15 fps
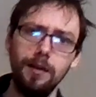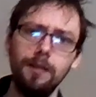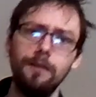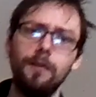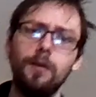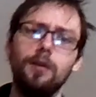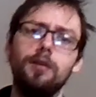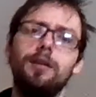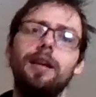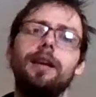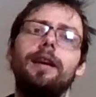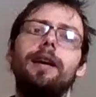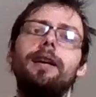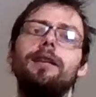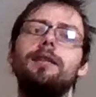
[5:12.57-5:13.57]
for
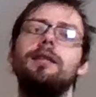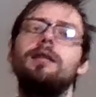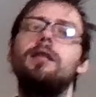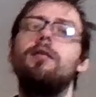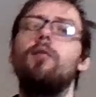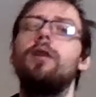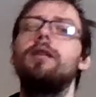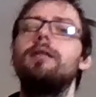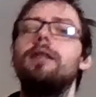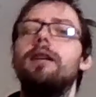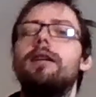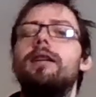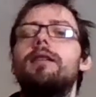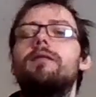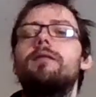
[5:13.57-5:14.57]
tickets to win
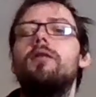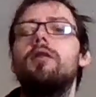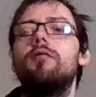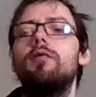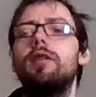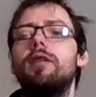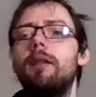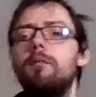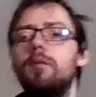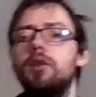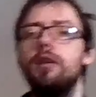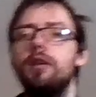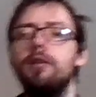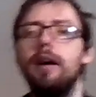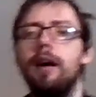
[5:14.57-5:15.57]
tickets for a
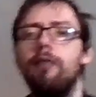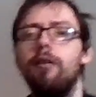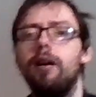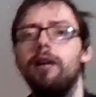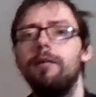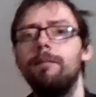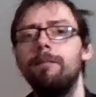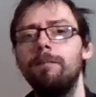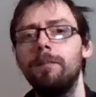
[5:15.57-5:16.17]
redemption area,